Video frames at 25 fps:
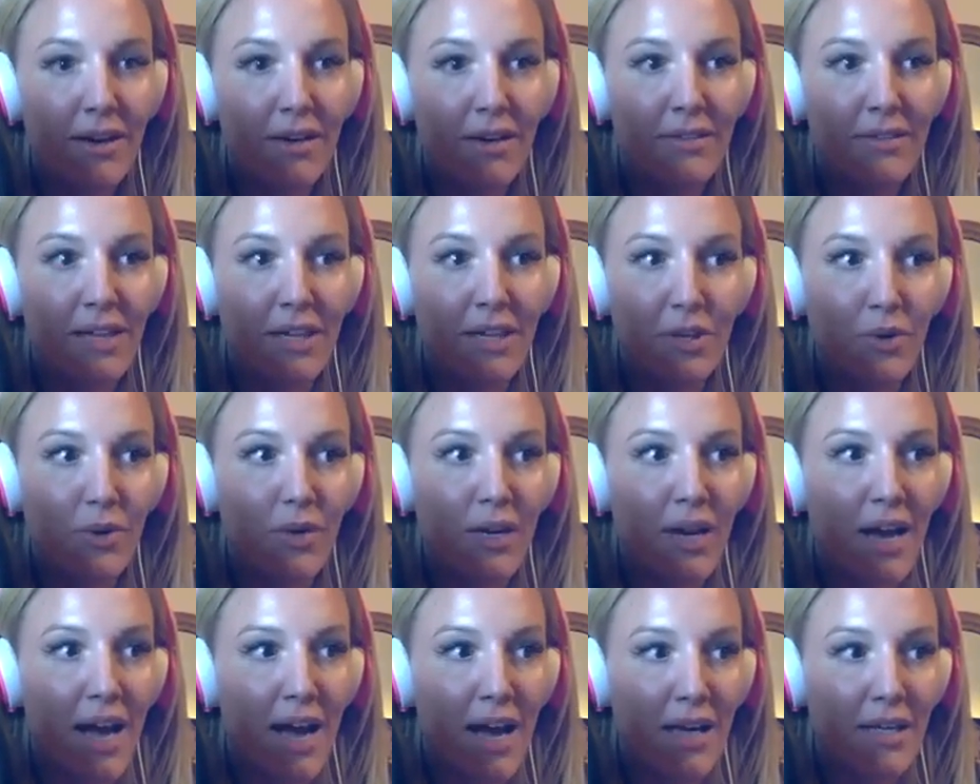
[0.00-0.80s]
that you
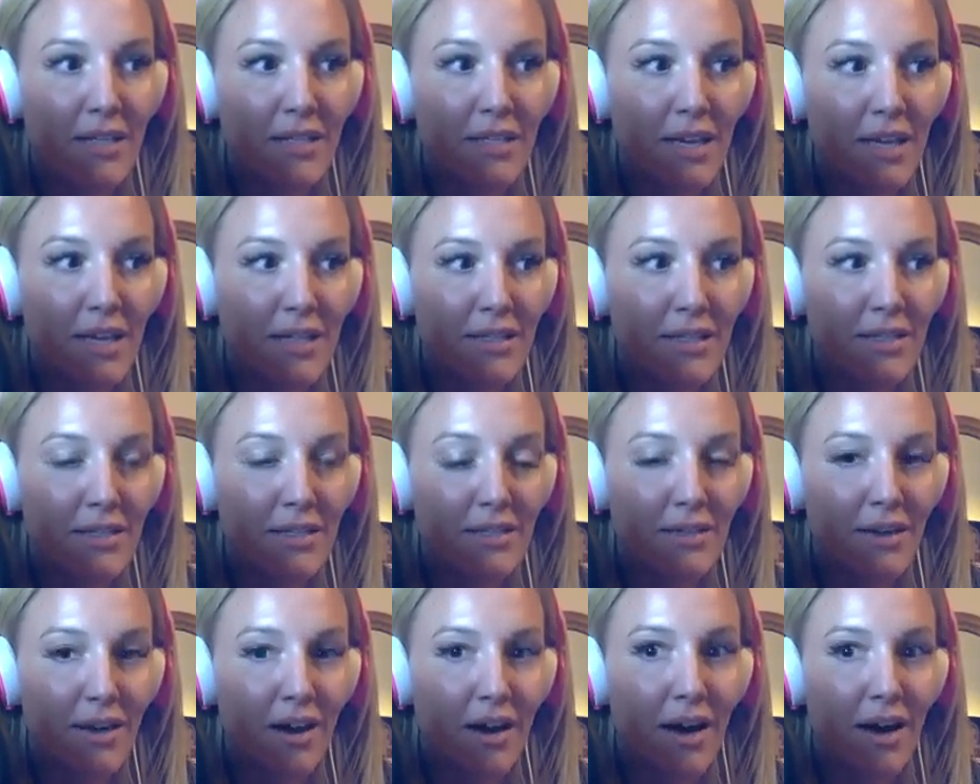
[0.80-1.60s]
can access
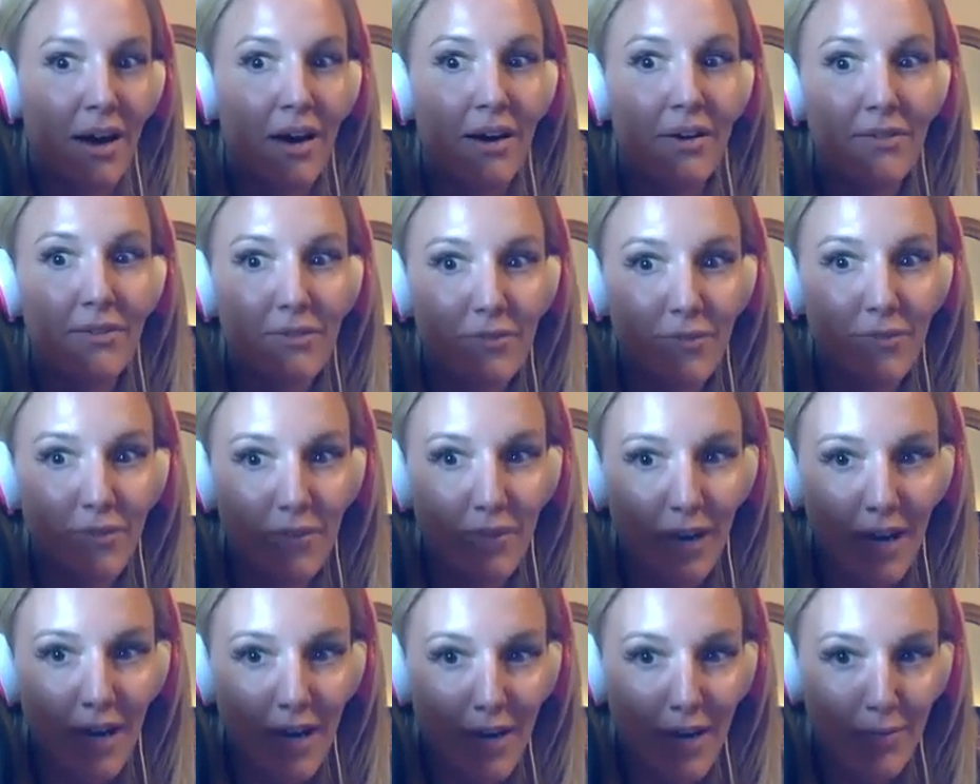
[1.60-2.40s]
of
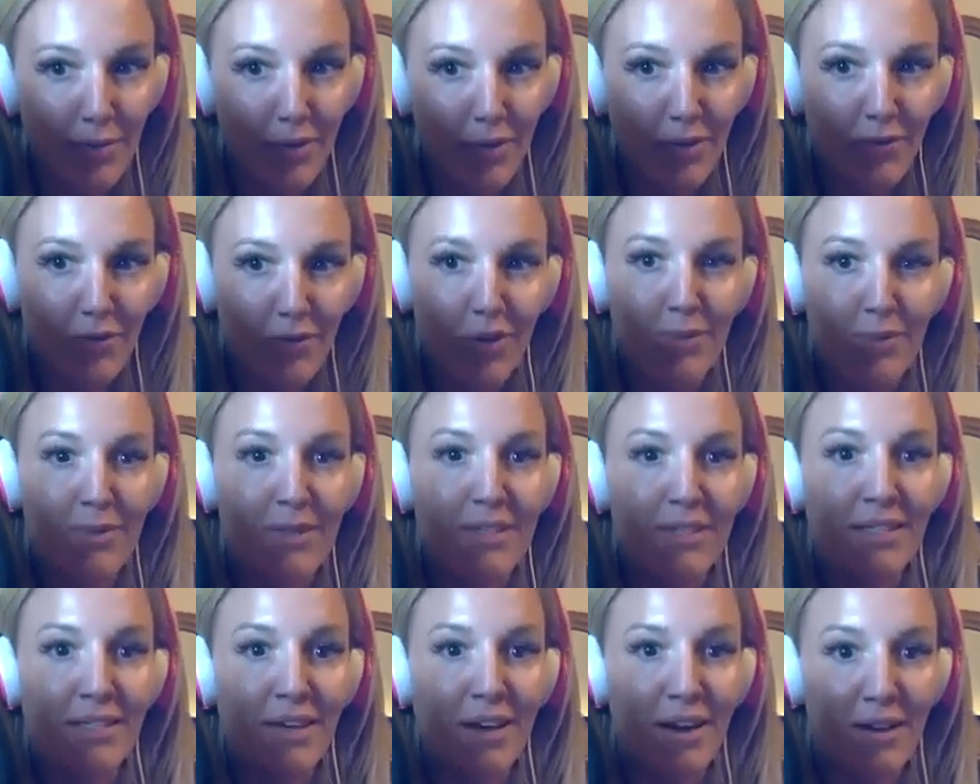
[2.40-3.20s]
high
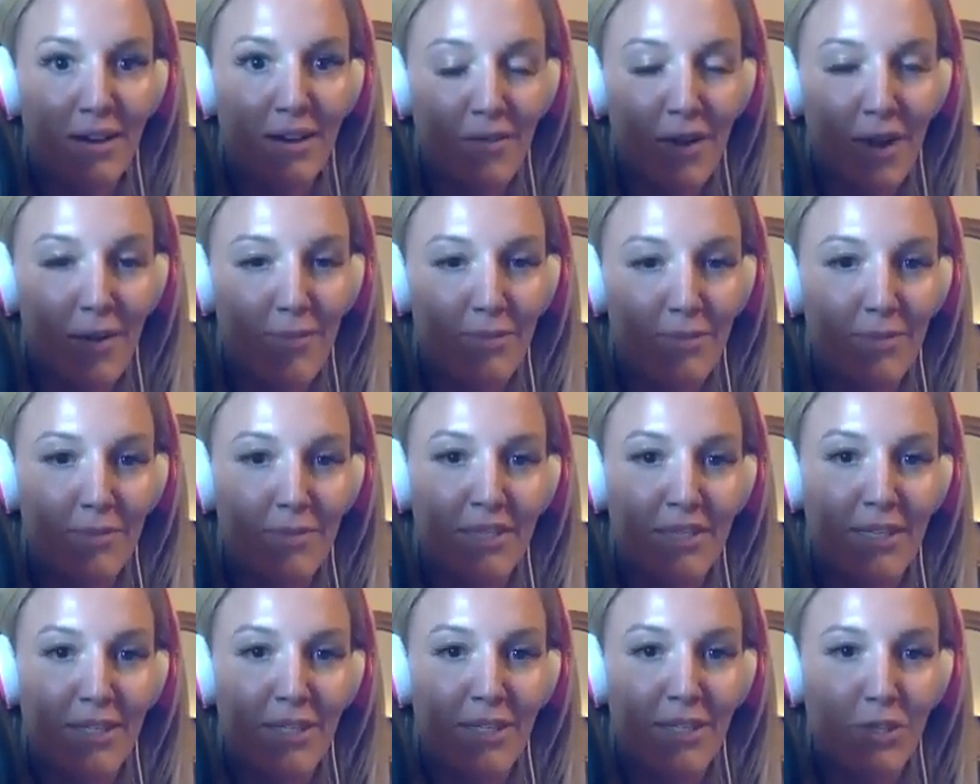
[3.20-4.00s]
performance, of
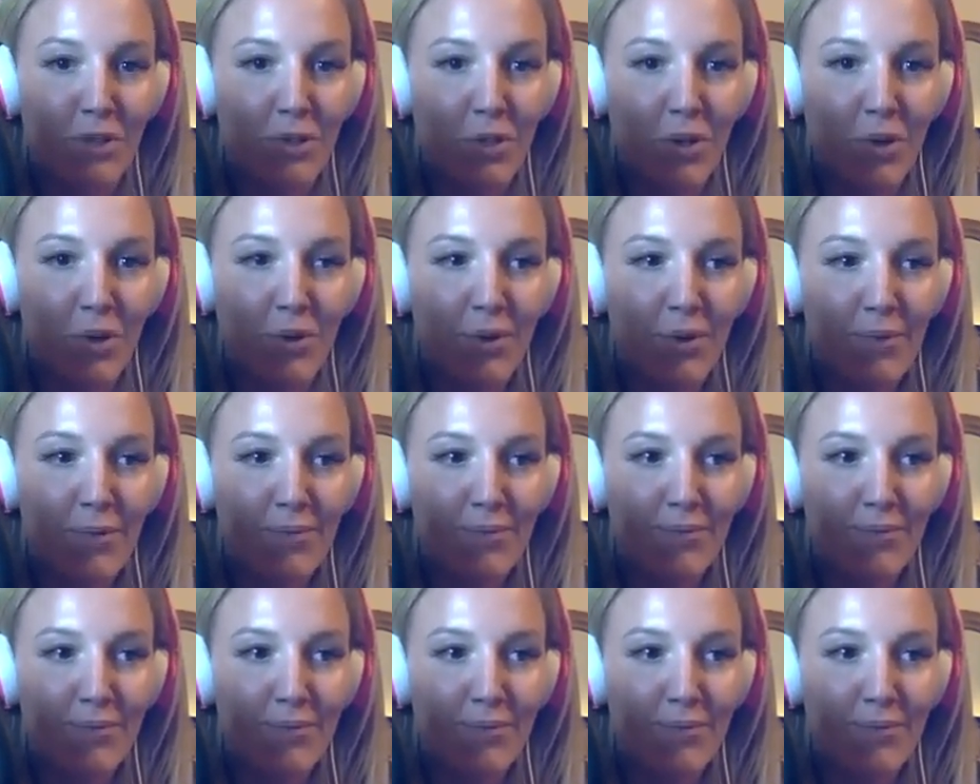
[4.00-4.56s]
optimization. So